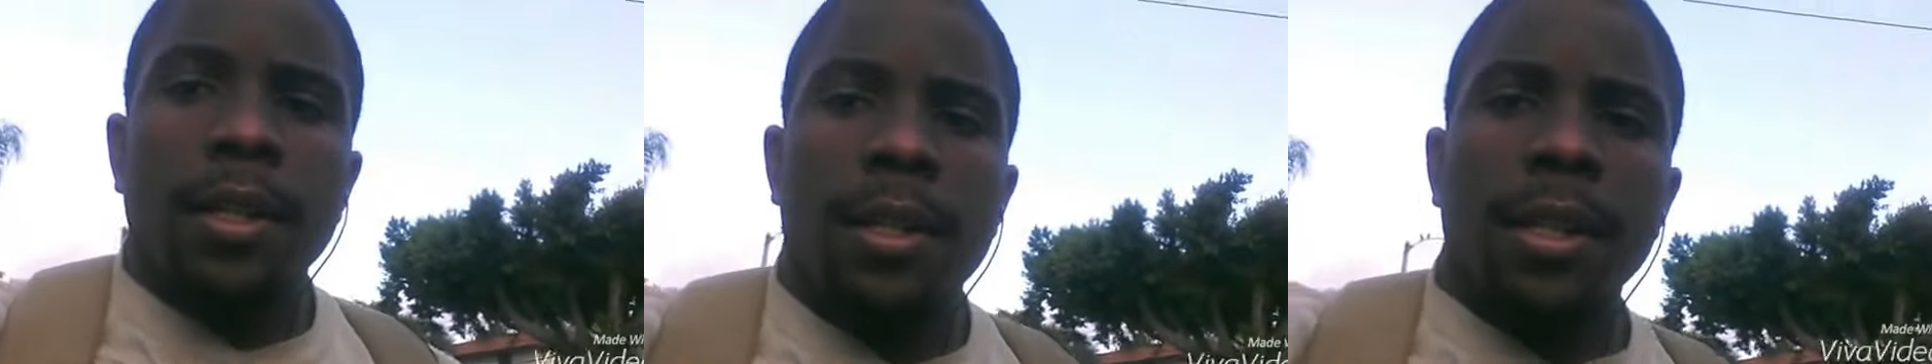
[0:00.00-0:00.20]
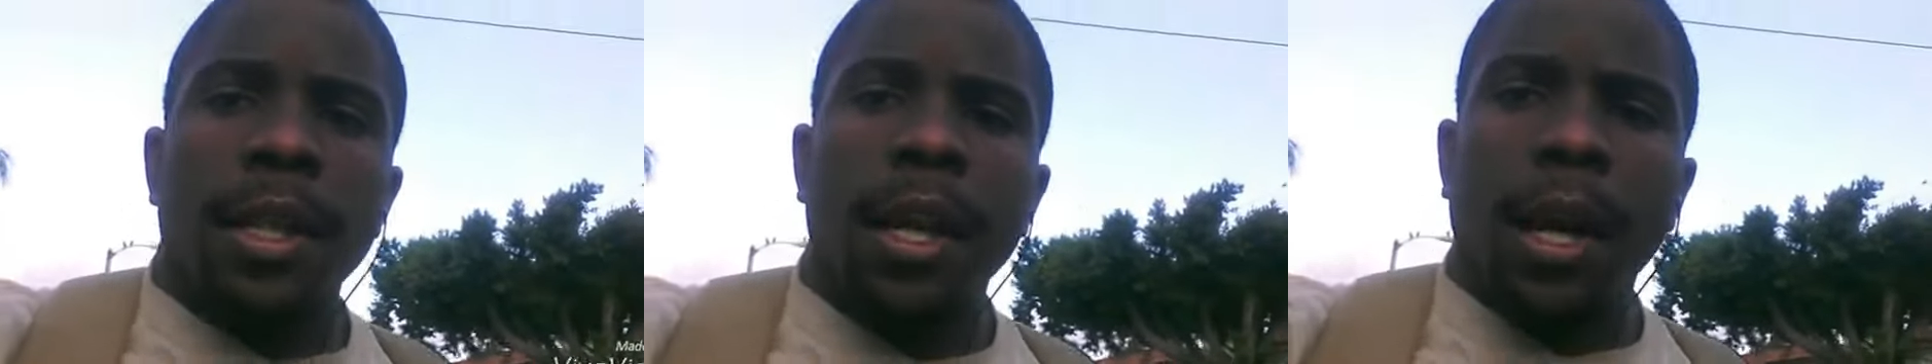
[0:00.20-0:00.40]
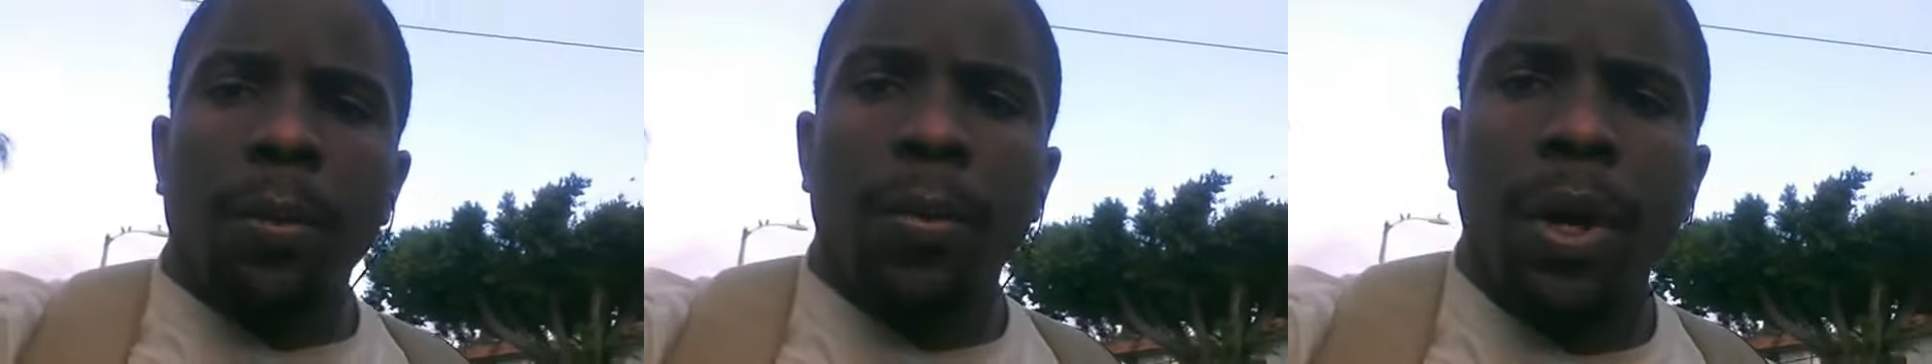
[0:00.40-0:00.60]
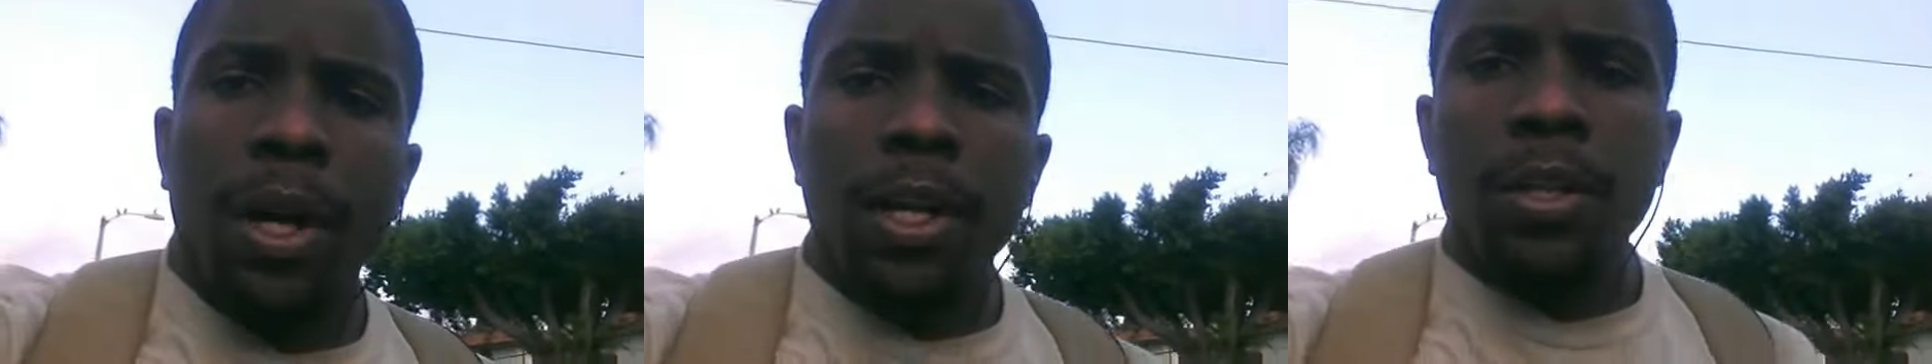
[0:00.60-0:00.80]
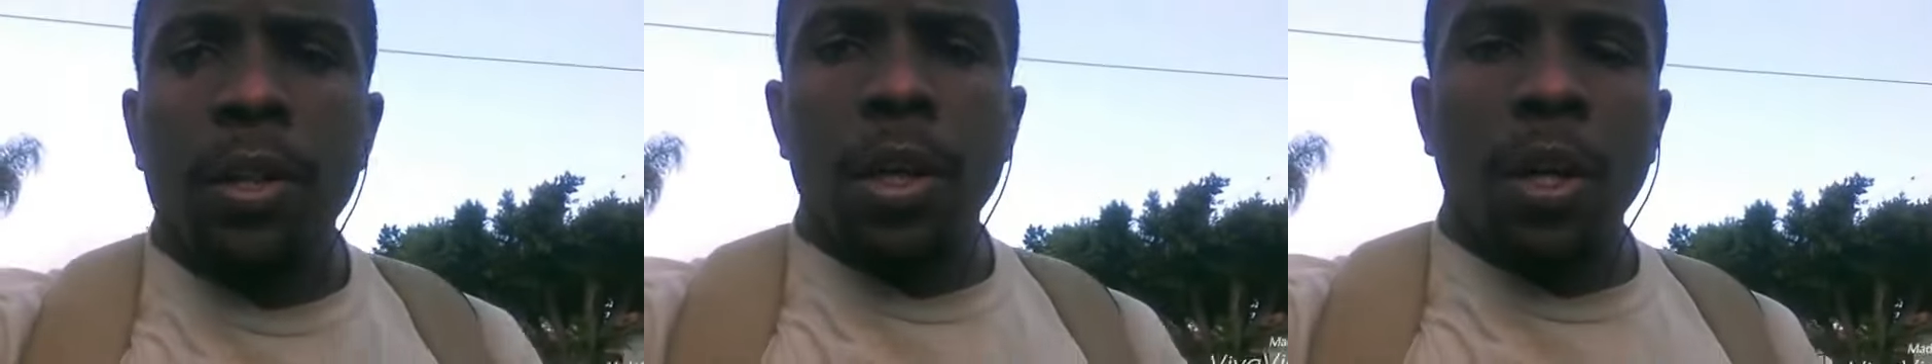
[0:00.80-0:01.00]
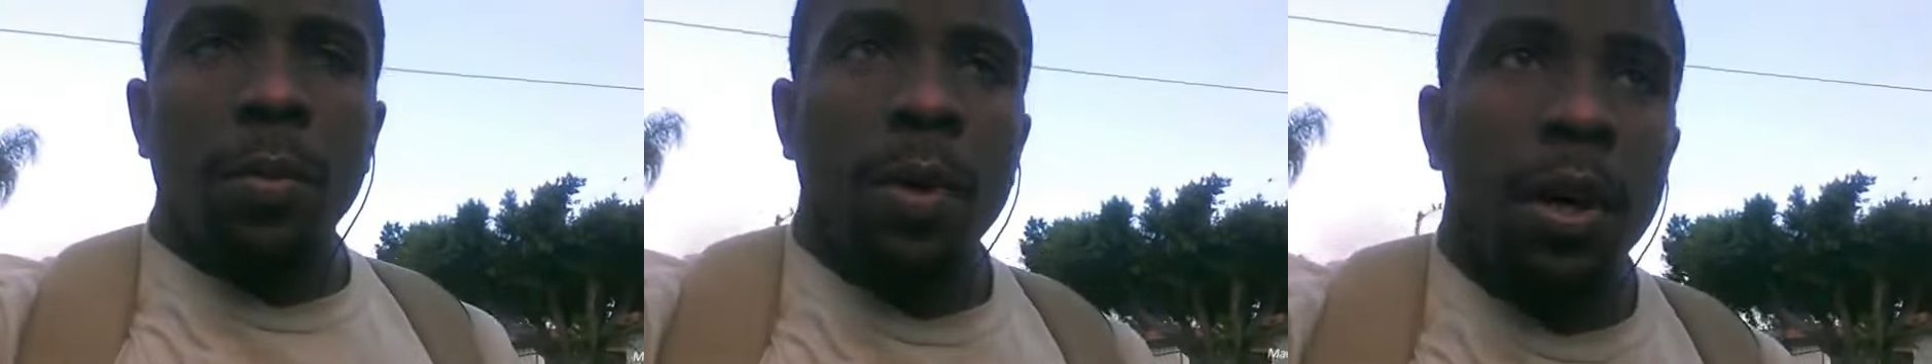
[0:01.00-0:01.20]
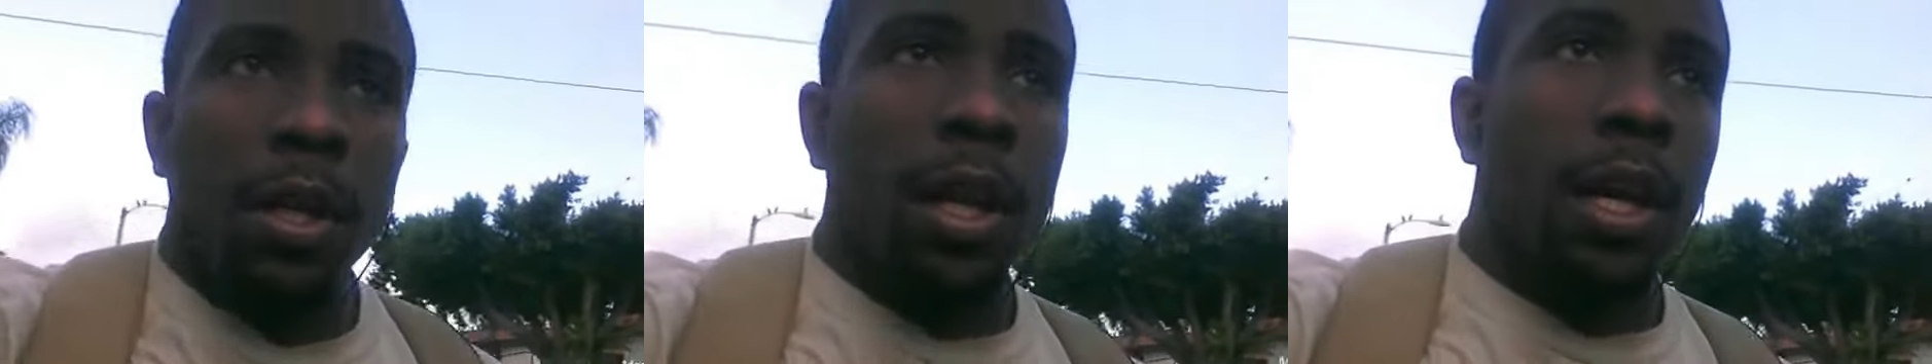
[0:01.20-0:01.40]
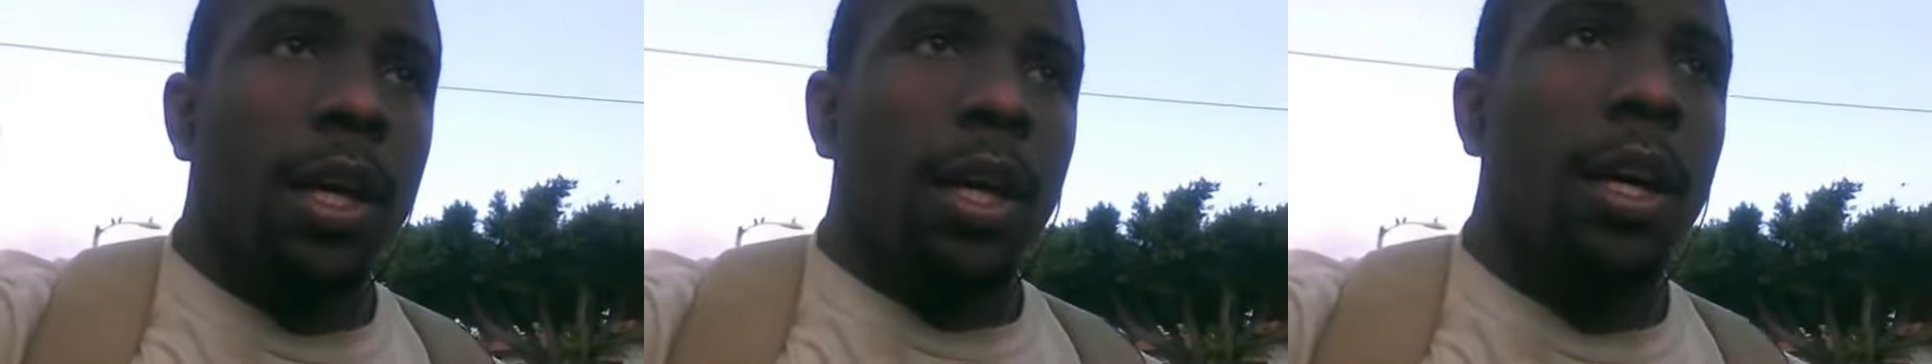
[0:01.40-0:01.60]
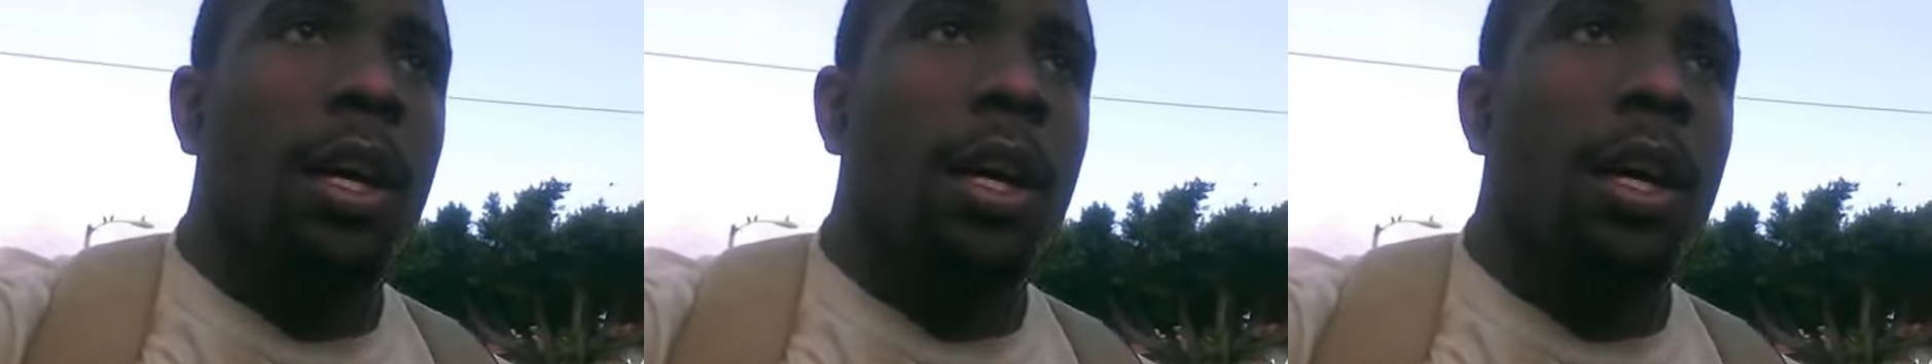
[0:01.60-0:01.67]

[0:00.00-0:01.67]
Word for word: today I'll probably talk about like